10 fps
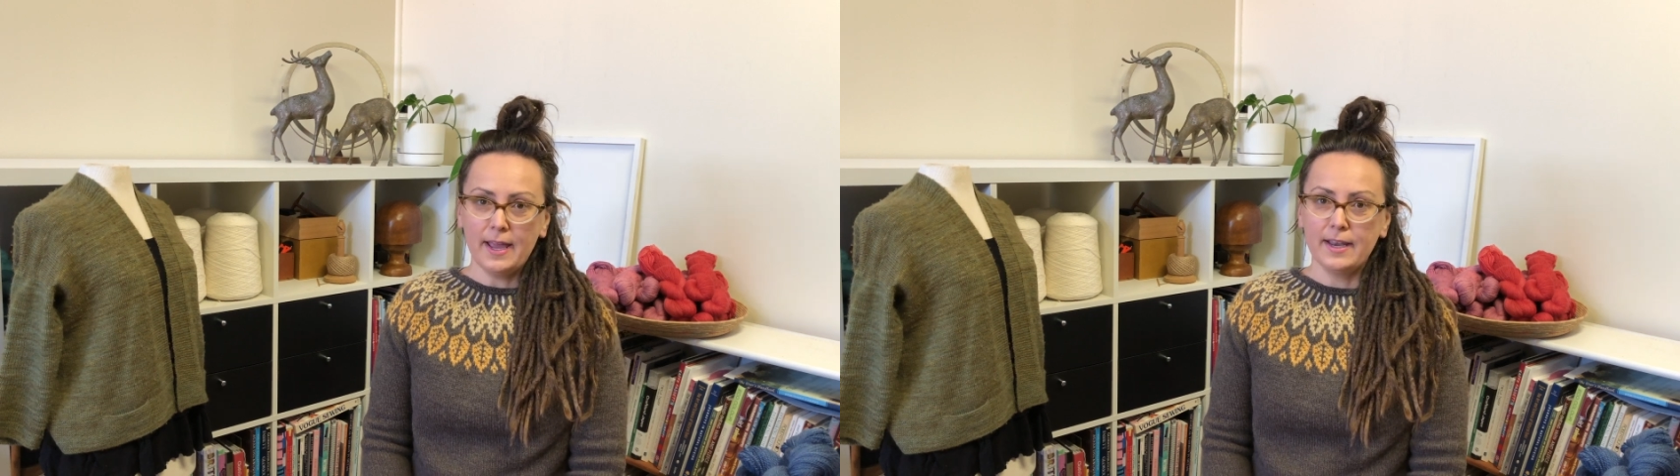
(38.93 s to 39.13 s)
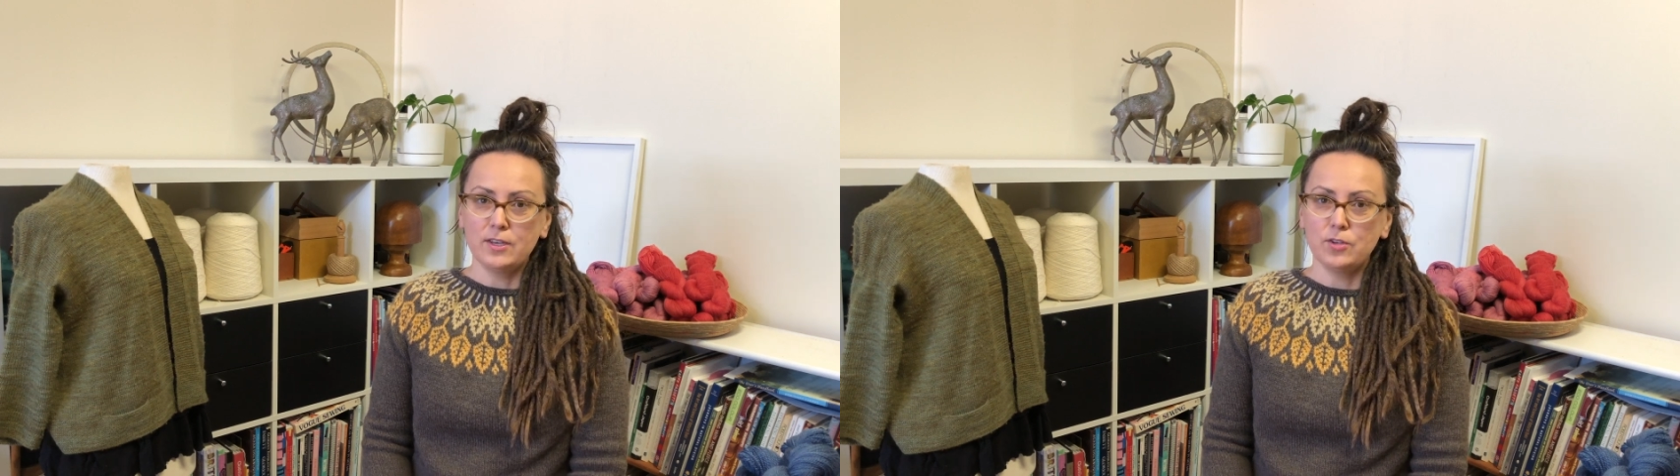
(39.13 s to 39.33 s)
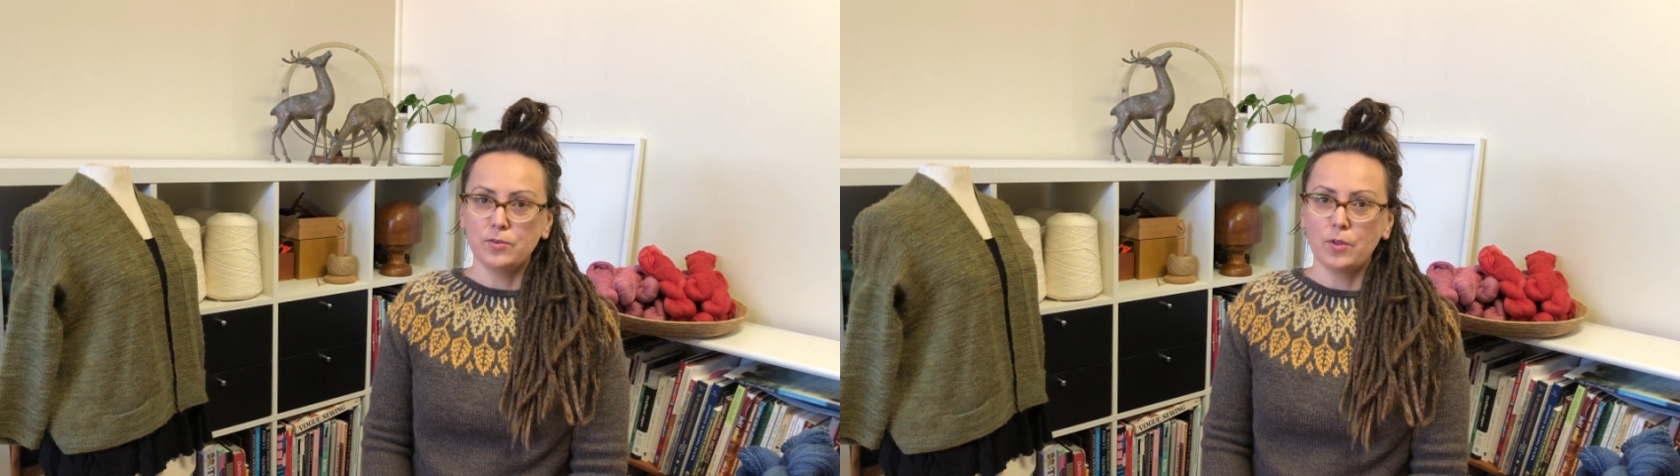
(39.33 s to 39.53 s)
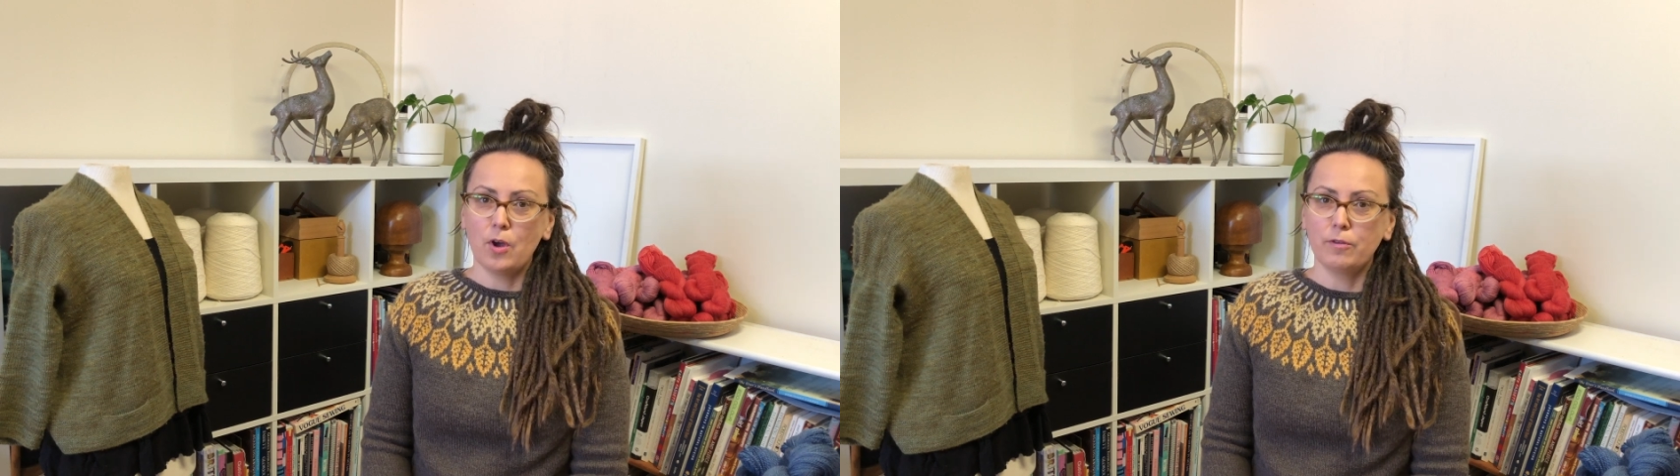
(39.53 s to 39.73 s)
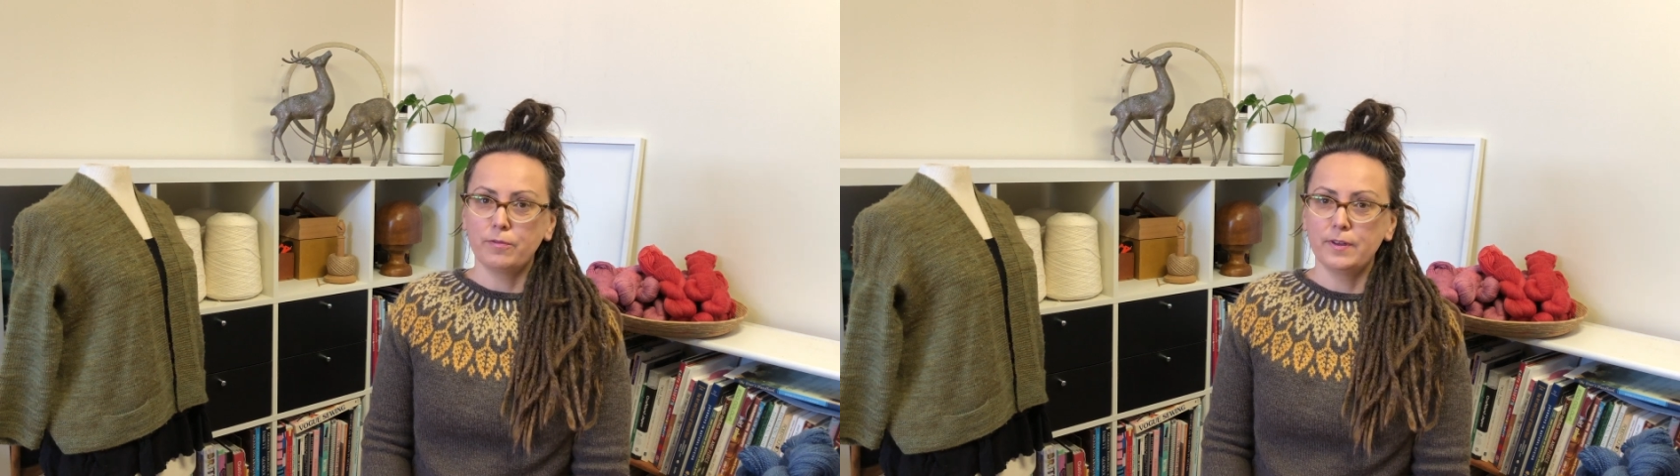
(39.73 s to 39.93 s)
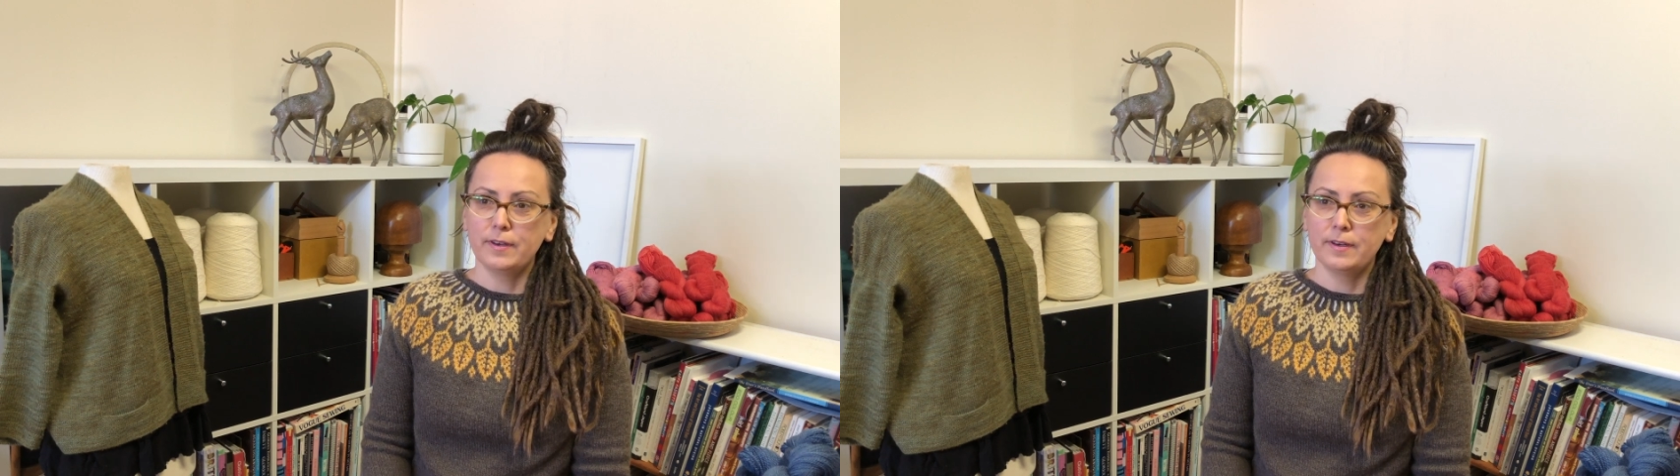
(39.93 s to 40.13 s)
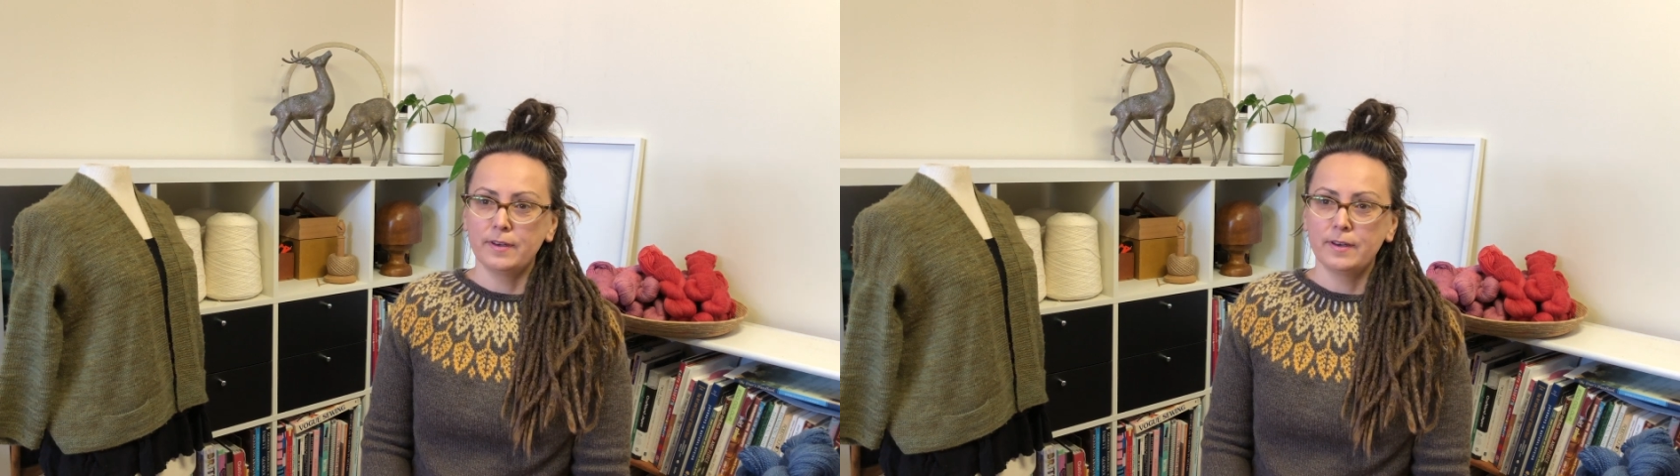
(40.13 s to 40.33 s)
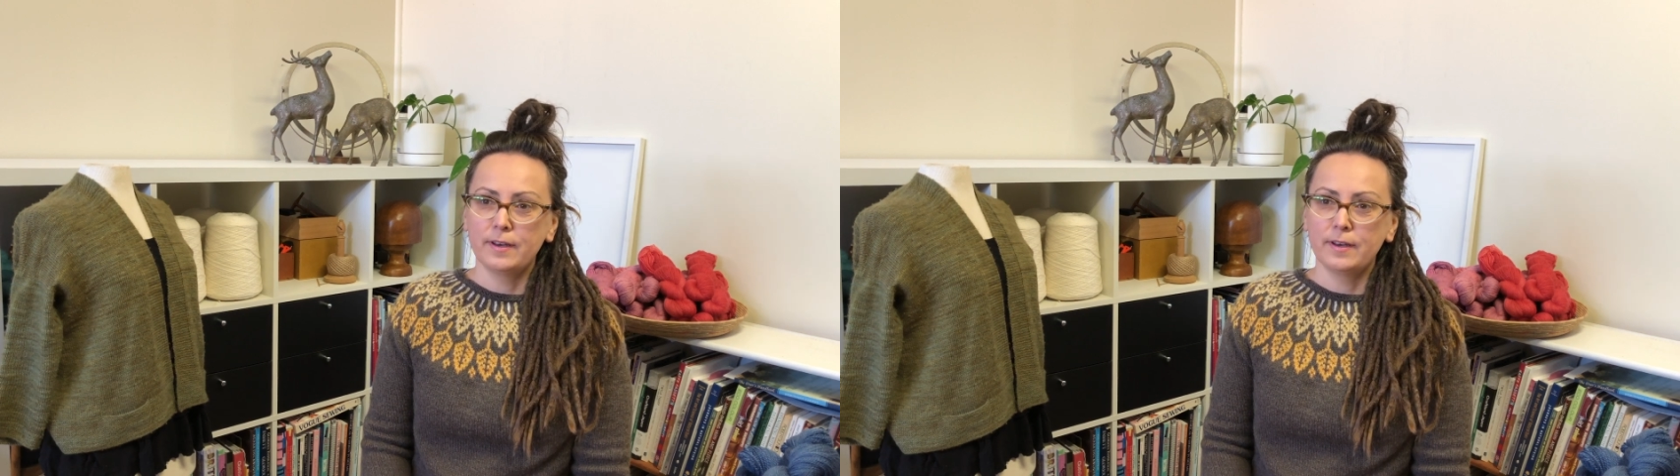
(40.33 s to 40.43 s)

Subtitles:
and you'll often